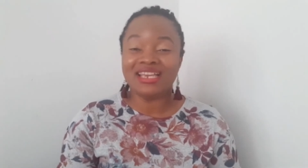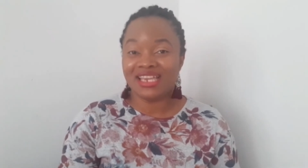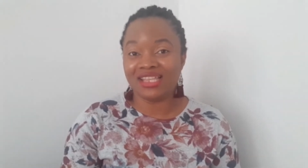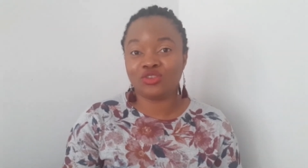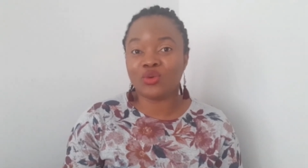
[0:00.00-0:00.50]

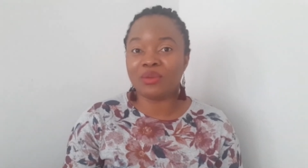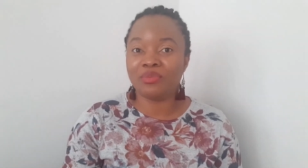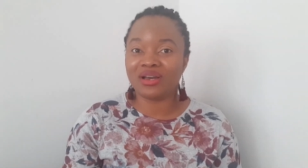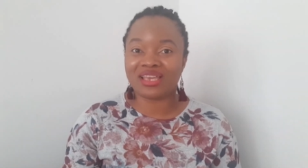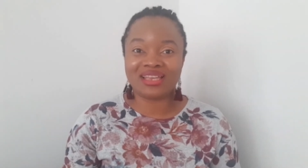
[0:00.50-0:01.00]
into a
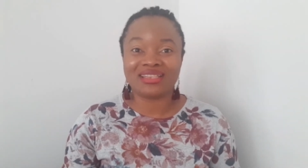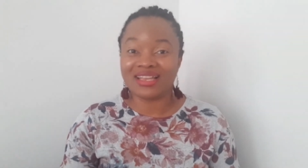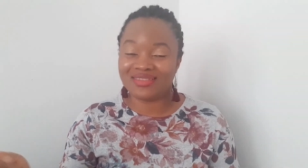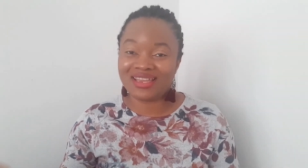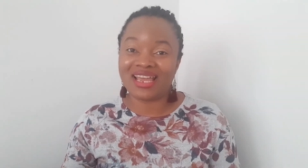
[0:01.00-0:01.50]
bucket,
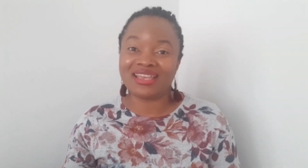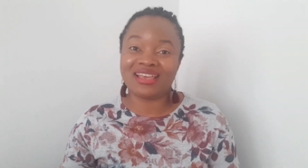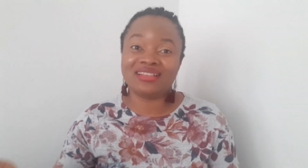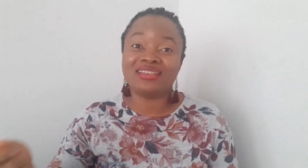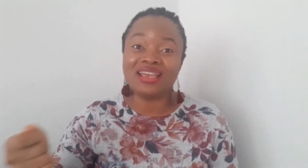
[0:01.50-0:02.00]
and then I
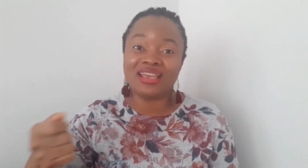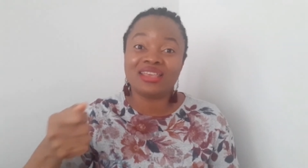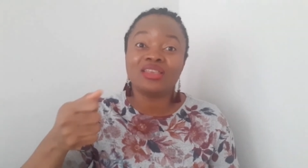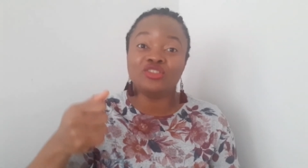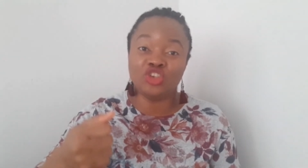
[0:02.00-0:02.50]
get a
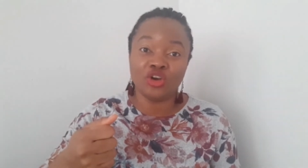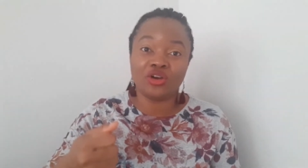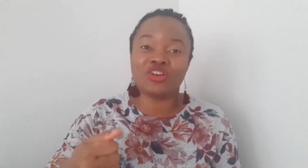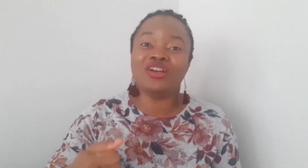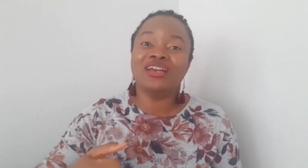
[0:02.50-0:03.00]
jug